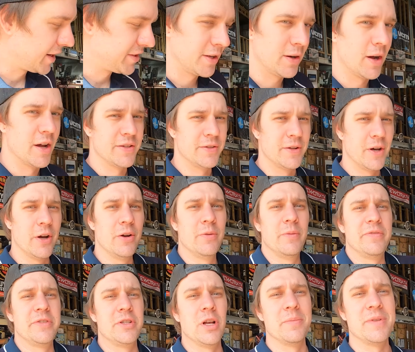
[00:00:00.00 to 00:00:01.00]
As you guys know,
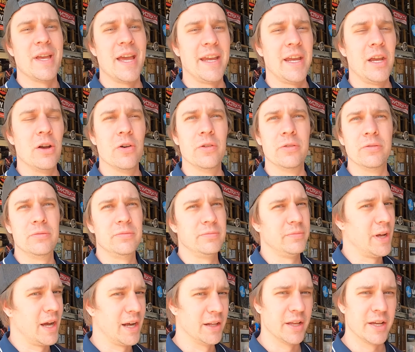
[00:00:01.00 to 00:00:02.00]
we've stopped taking on
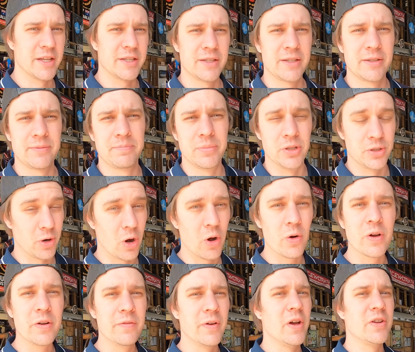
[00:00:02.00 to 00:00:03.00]
LS
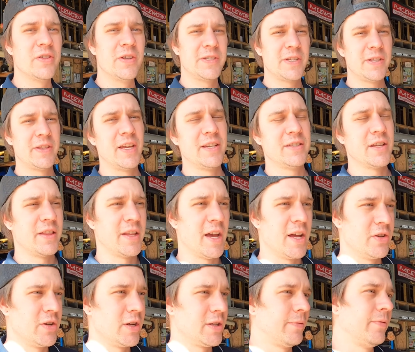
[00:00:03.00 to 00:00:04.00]
patrol conversions and things like
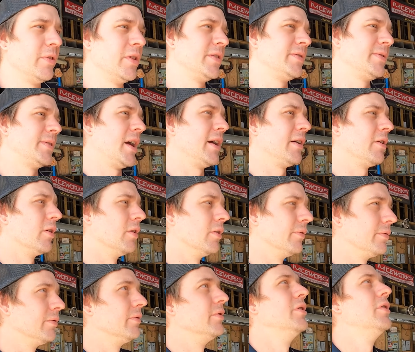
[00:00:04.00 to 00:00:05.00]
that, just for the sake
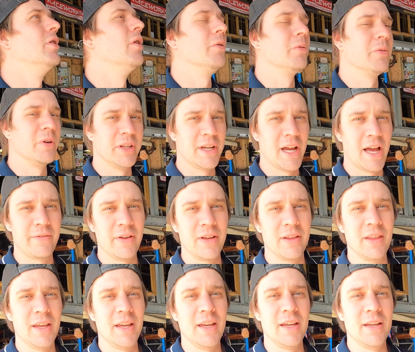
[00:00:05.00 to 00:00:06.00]
of not really
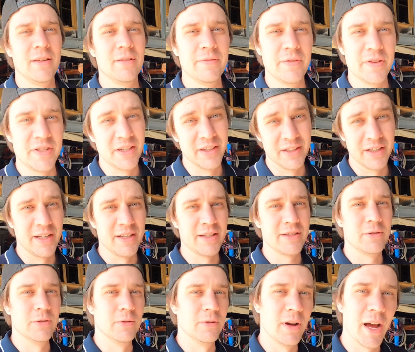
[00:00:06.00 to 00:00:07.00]
having the
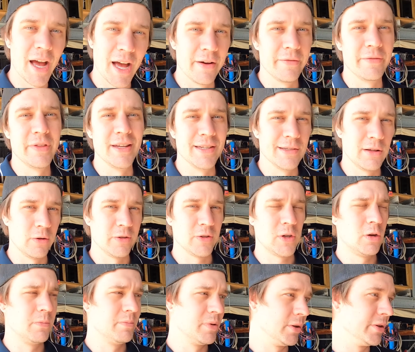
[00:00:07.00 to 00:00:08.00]
facilities to have these
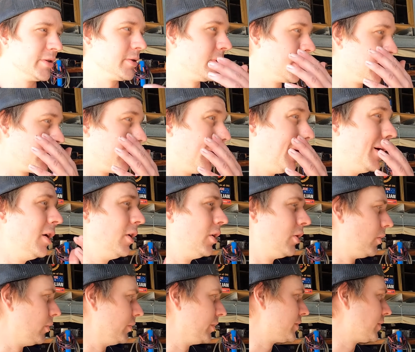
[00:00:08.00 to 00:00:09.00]
long-term builds around
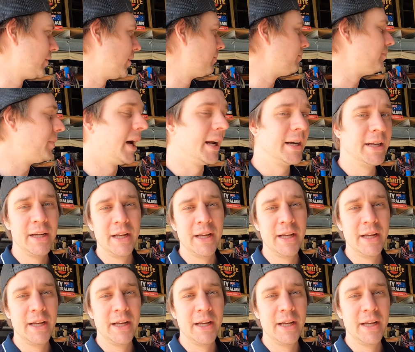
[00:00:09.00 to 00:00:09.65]
all the time. But